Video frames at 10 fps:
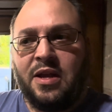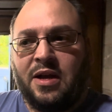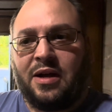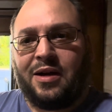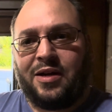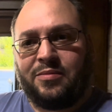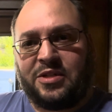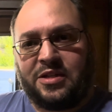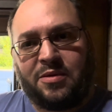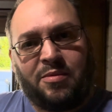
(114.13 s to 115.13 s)

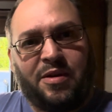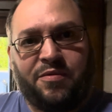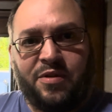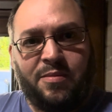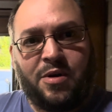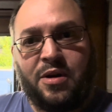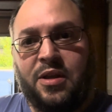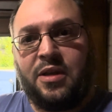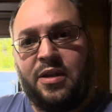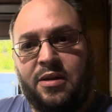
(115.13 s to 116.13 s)
said something about a flea
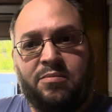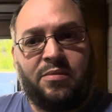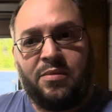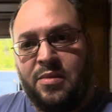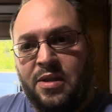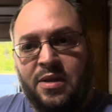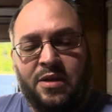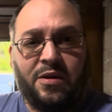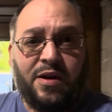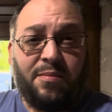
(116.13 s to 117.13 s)
market, and
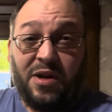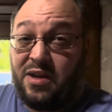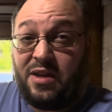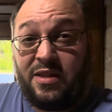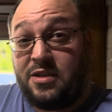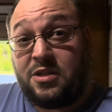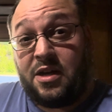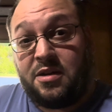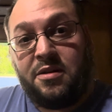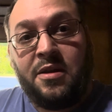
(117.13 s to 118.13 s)
on a Monday, that's
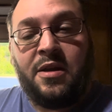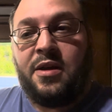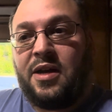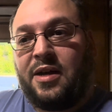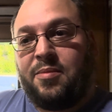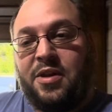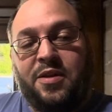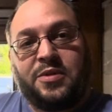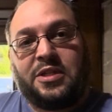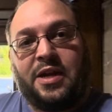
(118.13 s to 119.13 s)
odd. But he
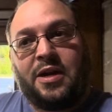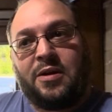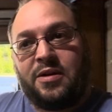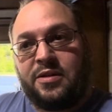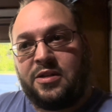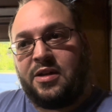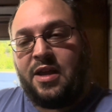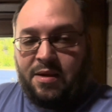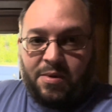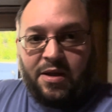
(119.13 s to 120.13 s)
was there, and I said,
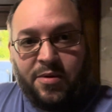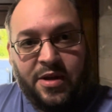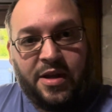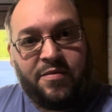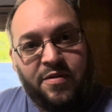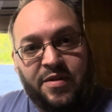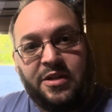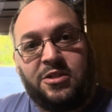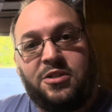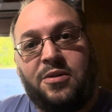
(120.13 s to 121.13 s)
hey, by the way, you have any
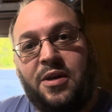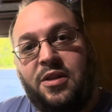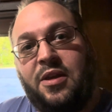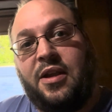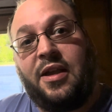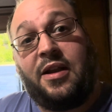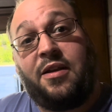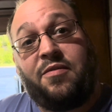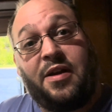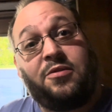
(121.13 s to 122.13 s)
vices or anything? And I
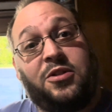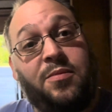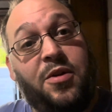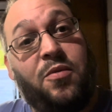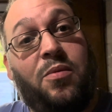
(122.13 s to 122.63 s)
found something